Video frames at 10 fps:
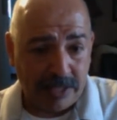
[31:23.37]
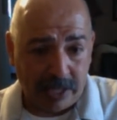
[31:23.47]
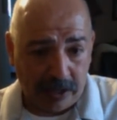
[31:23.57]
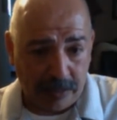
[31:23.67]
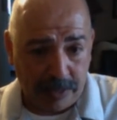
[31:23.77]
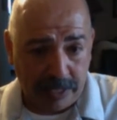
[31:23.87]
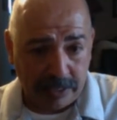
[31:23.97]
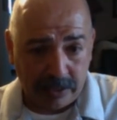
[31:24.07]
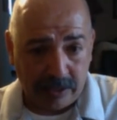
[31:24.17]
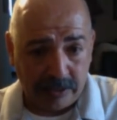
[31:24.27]

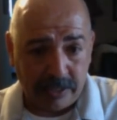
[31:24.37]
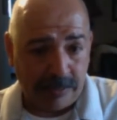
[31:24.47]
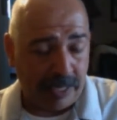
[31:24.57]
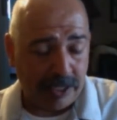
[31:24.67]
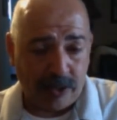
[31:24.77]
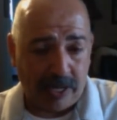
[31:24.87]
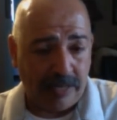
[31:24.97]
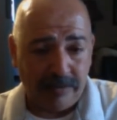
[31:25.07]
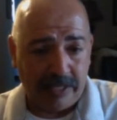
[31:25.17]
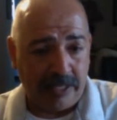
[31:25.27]
Terapeak and those in my
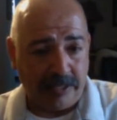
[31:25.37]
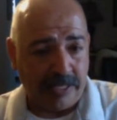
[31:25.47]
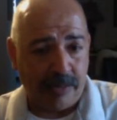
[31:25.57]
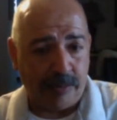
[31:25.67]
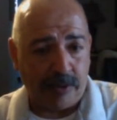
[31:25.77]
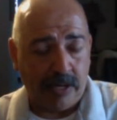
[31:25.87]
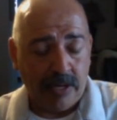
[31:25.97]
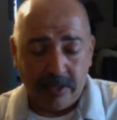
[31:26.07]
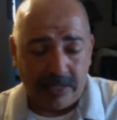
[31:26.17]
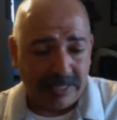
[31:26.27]
training videos anymore.
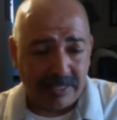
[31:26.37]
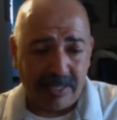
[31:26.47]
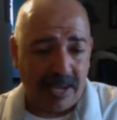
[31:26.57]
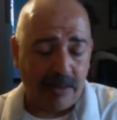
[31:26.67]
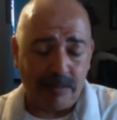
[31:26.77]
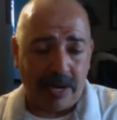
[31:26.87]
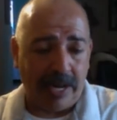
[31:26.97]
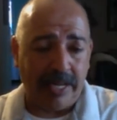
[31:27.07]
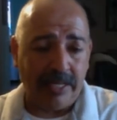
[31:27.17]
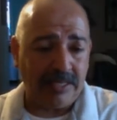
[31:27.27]
It's not
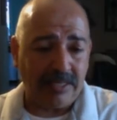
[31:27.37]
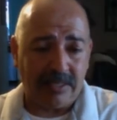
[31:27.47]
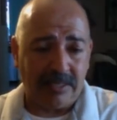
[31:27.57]
my,